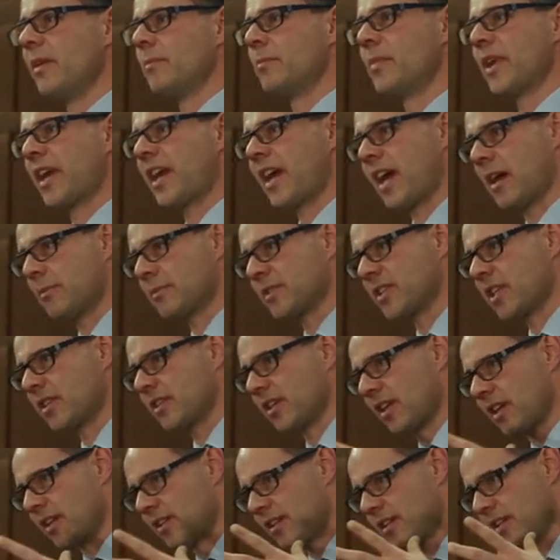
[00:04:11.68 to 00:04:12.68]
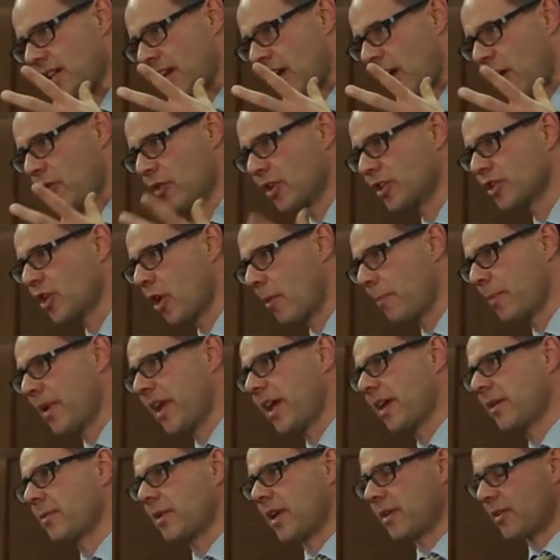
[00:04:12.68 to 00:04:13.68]
becomes now a
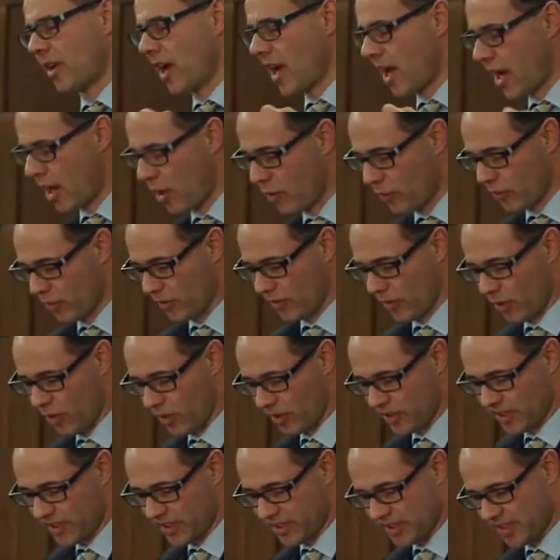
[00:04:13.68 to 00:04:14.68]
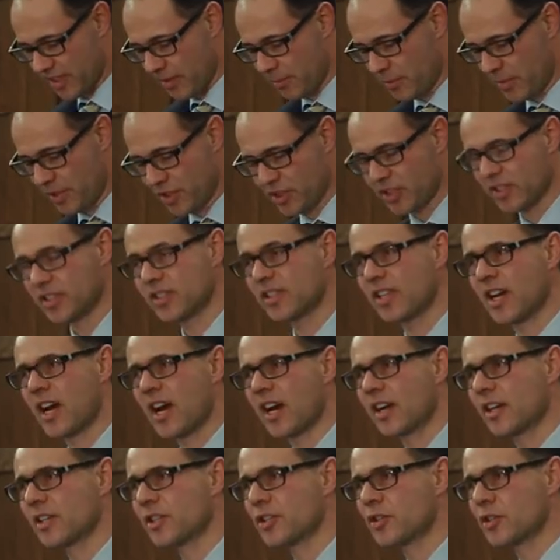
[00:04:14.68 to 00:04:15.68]
topic how all these ambitious
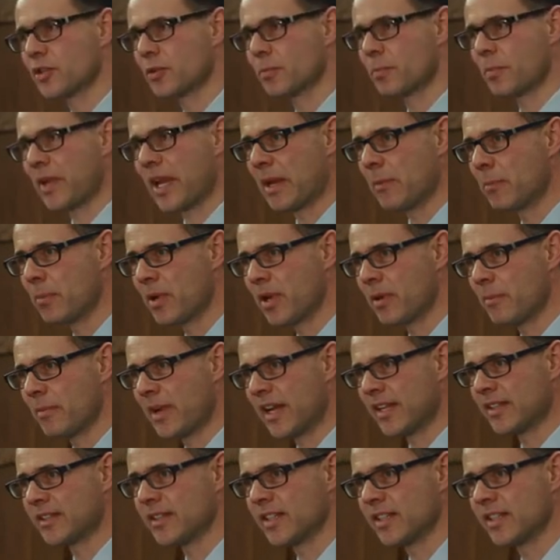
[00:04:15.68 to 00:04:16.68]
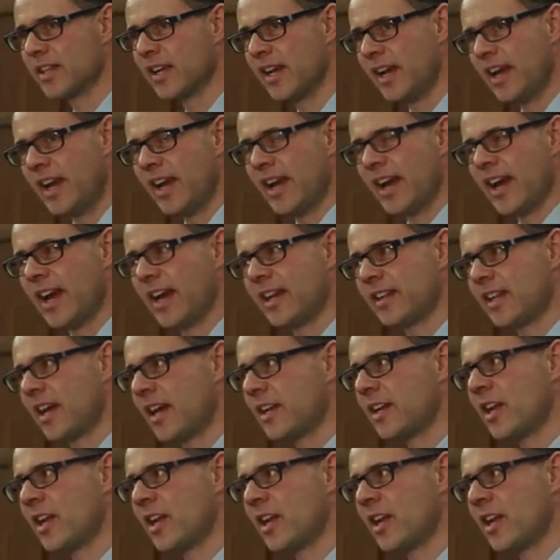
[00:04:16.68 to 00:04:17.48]
targets should be implemented. And I